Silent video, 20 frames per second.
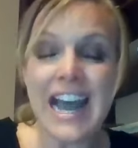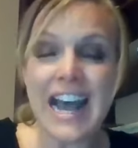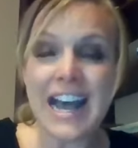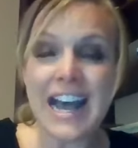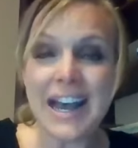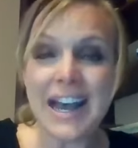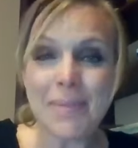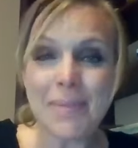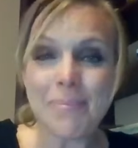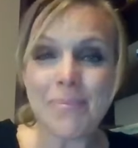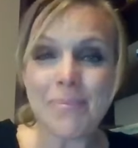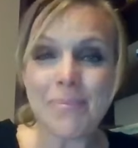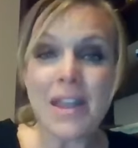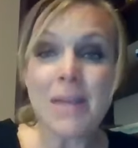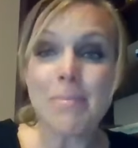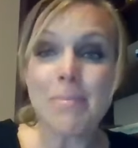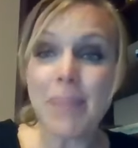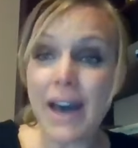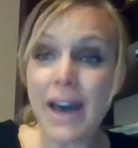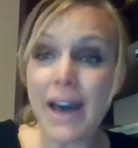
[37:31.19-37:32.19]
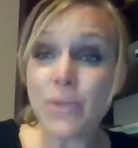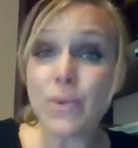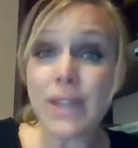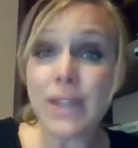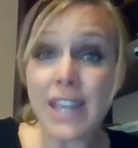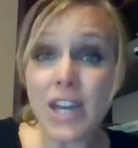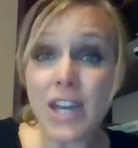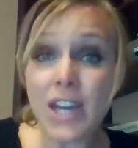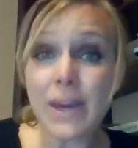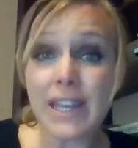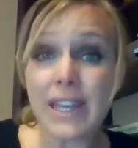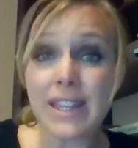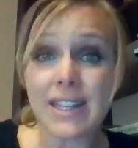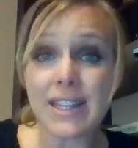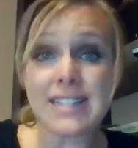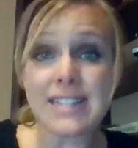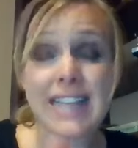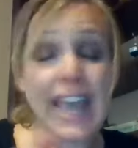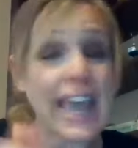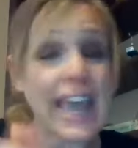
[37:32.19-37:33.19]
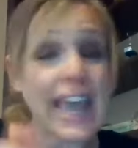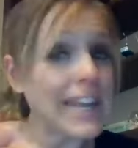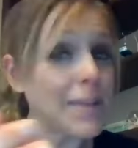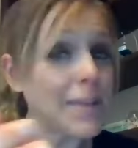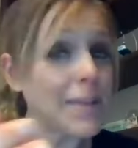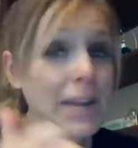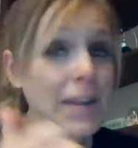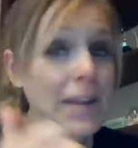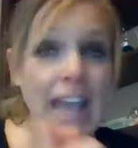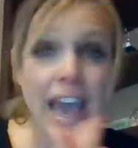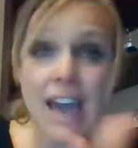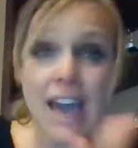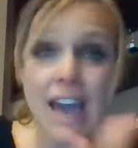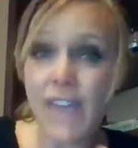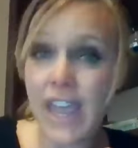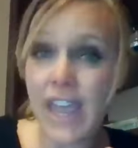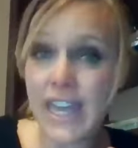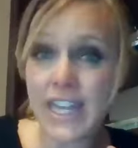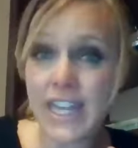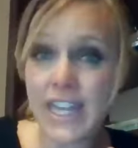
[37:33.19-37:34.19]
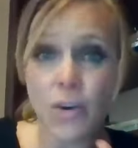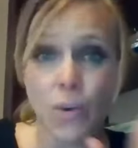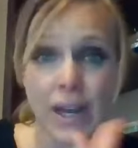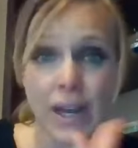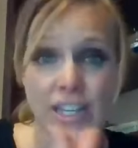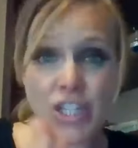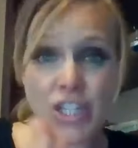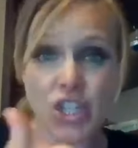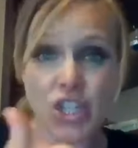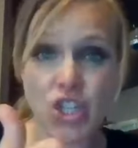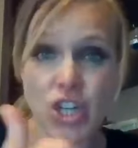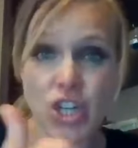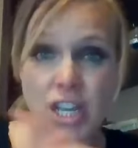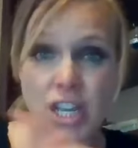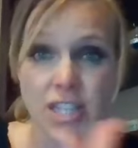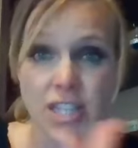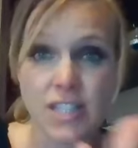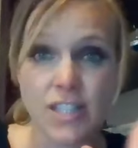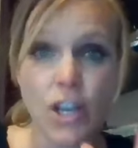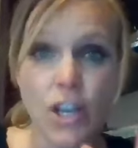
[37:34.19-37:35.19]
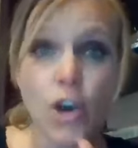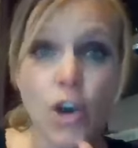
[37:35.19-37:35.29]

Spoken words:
But really quickly, does anybody have any questions?